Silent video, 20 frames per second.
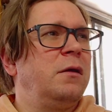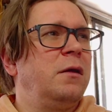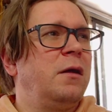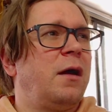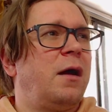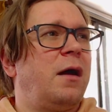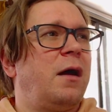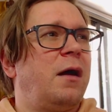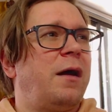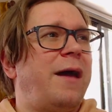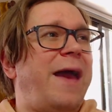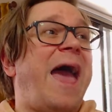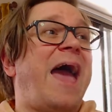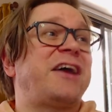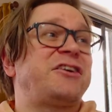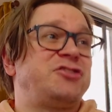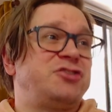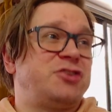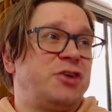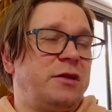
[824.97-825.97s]

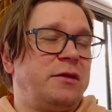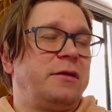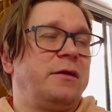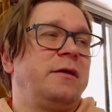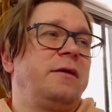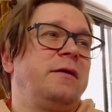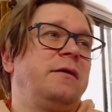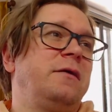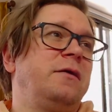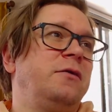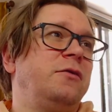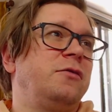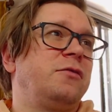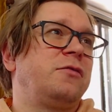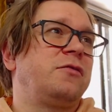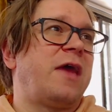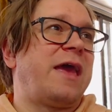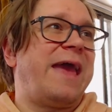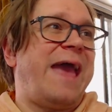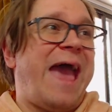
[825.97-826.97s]
Action. You
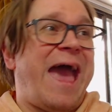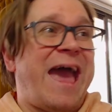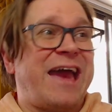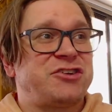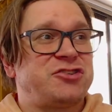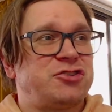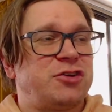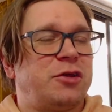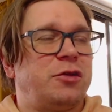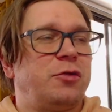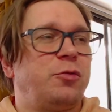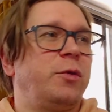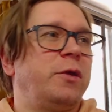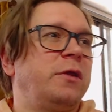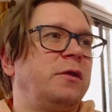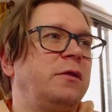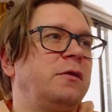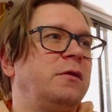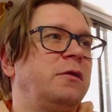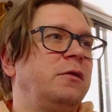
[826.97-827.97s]
say action
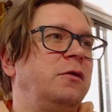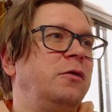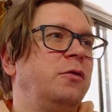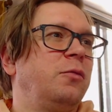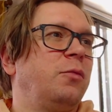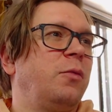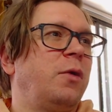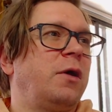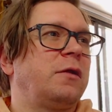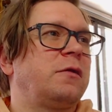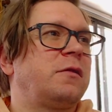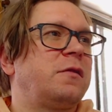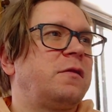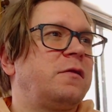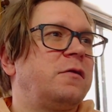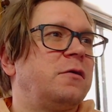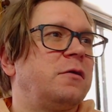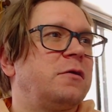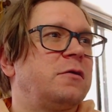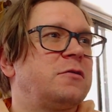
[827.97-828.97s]
when you want
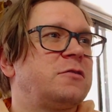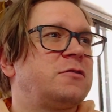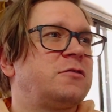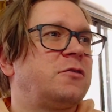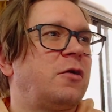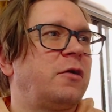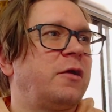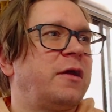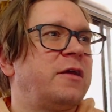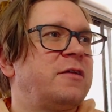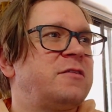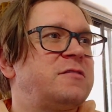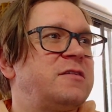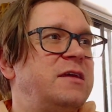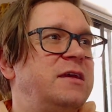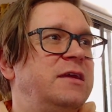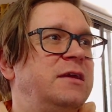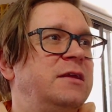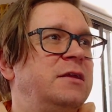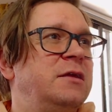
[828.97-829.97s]
to start a
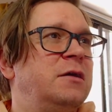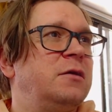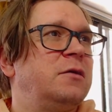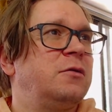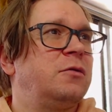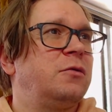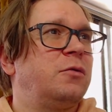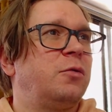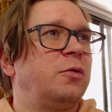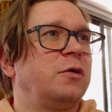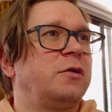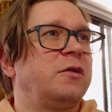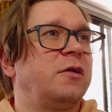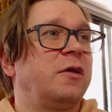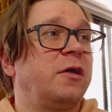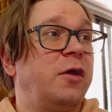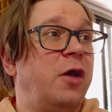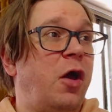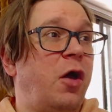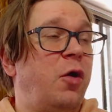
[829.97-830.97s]
scene or to
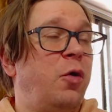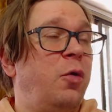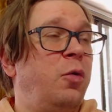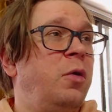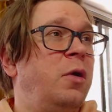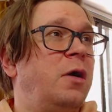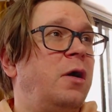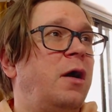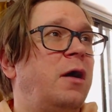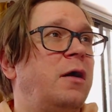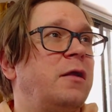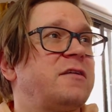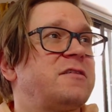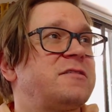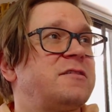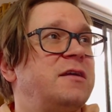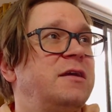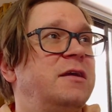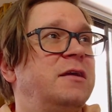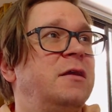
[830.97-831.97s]
go on a
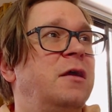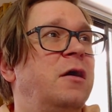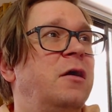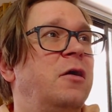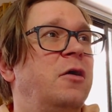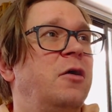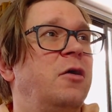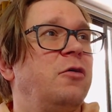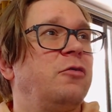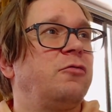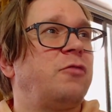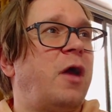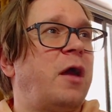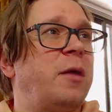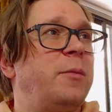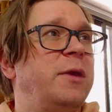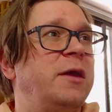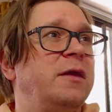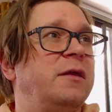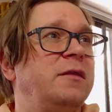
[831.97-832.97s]
scene.
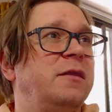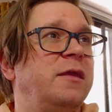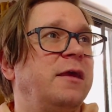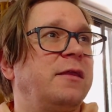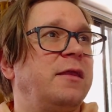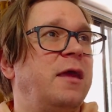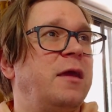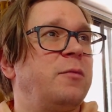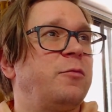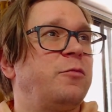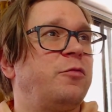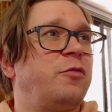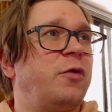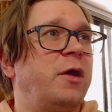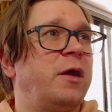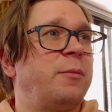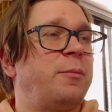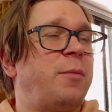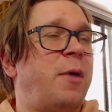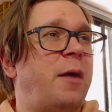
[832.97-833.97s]
Rhyming nickname for
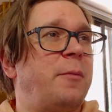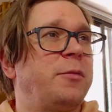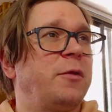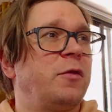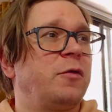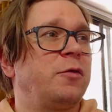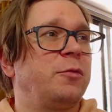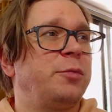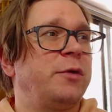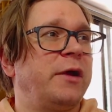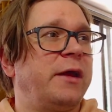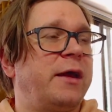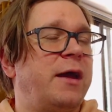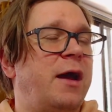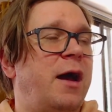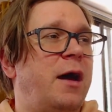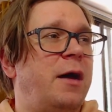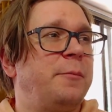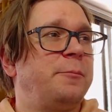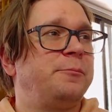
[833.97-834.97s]
a popular
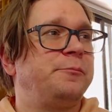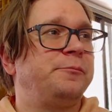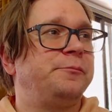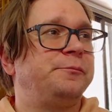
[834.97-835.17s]
Britcom.